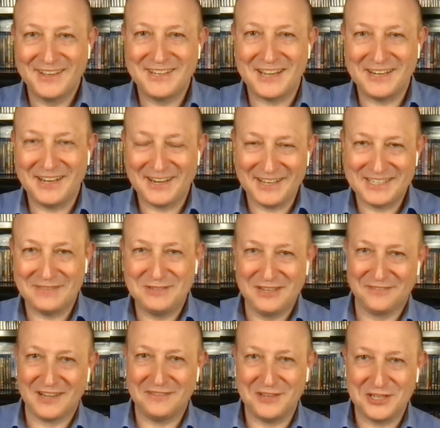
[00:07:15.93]
technically
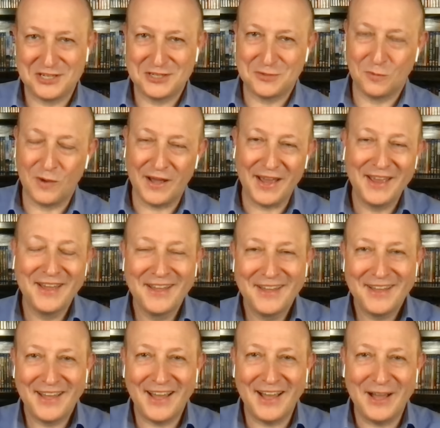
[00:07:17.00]
75 inches away.
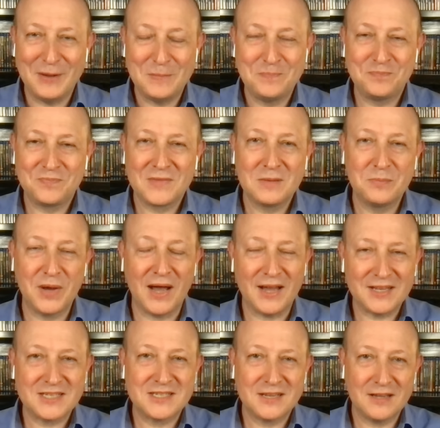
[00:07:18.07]

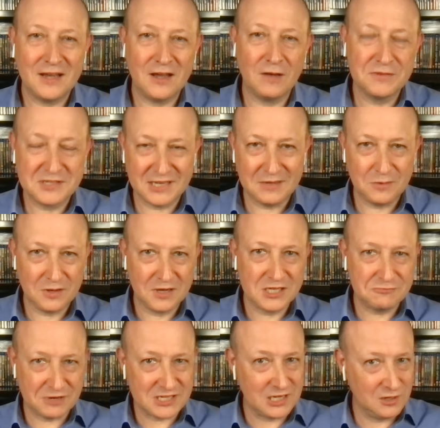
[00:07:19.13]
But obviously,
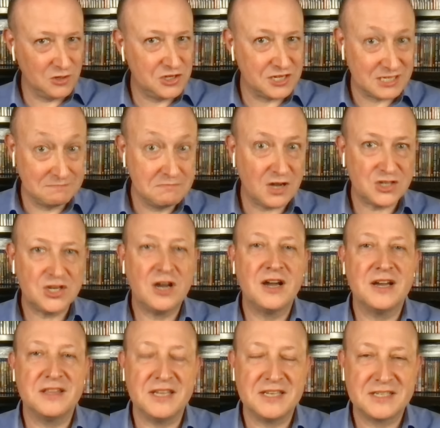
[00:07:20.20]
because resolution is much
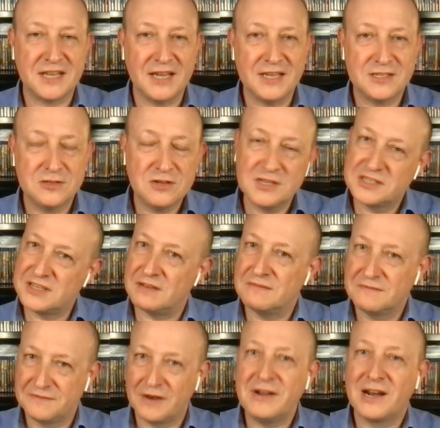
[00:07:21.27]
higher these days, you can sit
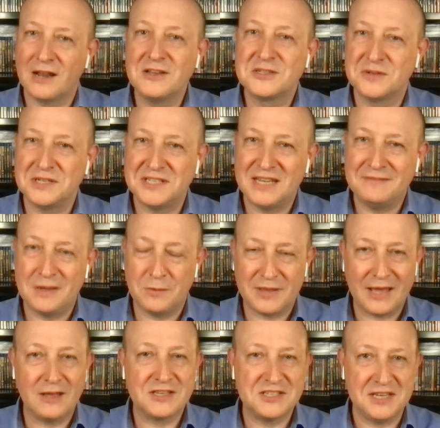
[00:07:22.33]
very close to a TV
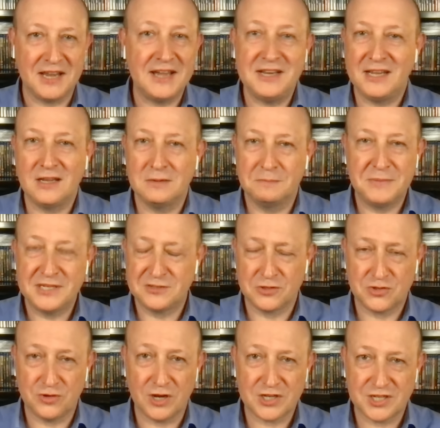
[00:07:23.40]
without seeing any kind of pixel
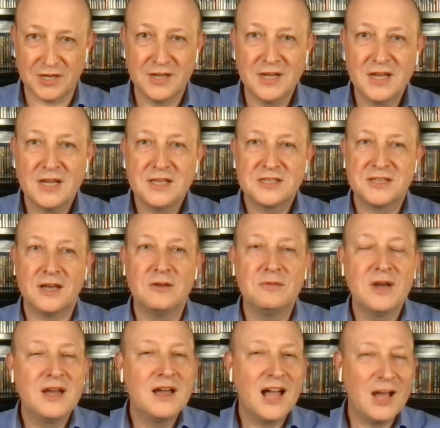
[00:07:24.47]
structure.
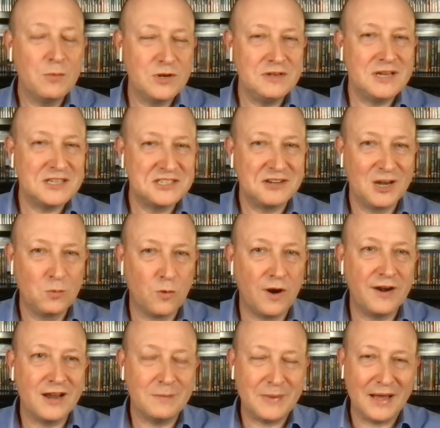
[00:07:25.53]
So I wouldn't necessarily
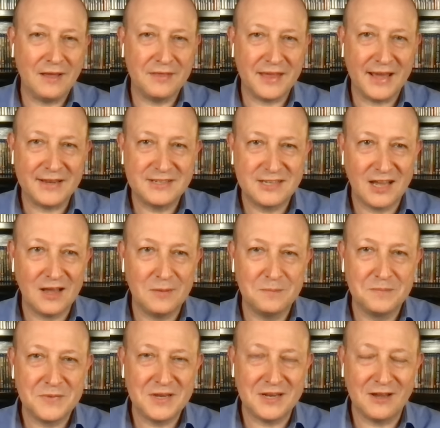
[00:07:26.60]
worry about that.
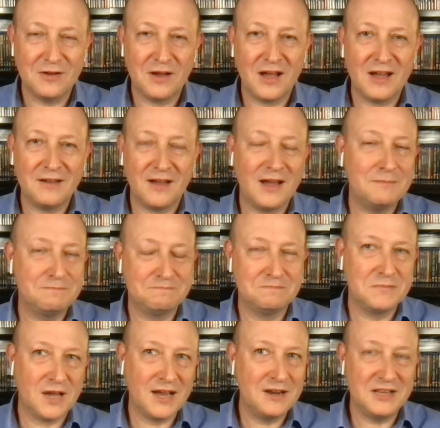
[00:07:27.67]
I
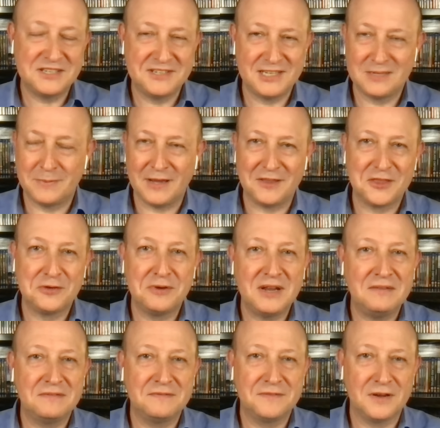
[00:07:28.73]
only sit about
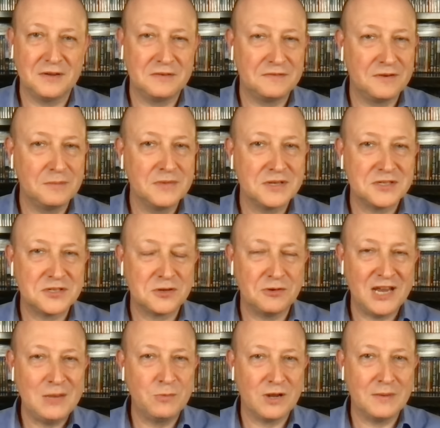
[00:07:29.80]
3 foot from the
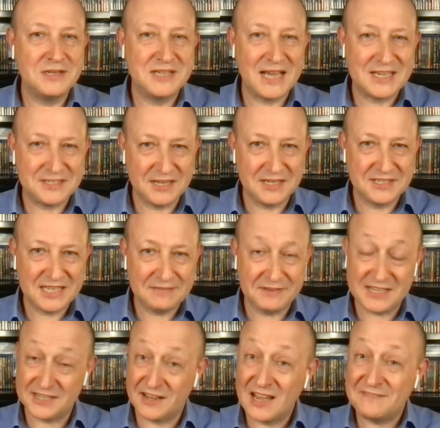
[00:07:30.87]
screen when I'm testing
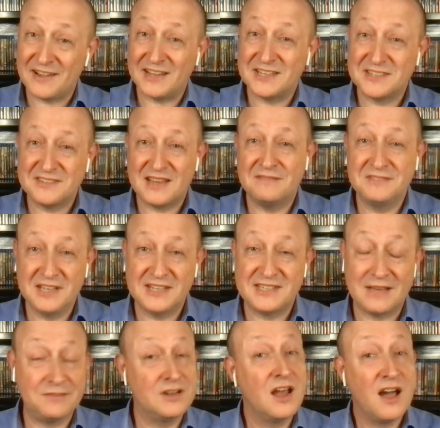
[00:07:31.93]
TVs, and I've had
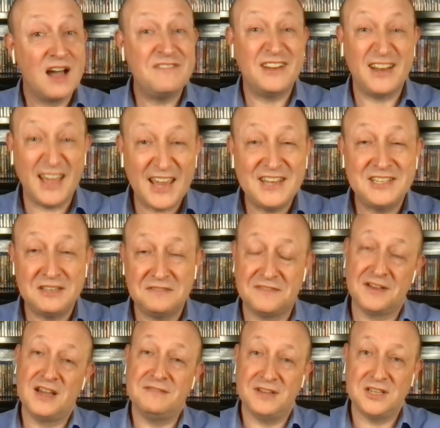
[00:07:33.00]

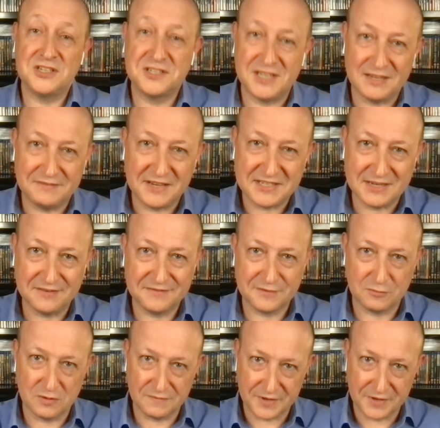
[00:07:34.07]
85-inch TVs in for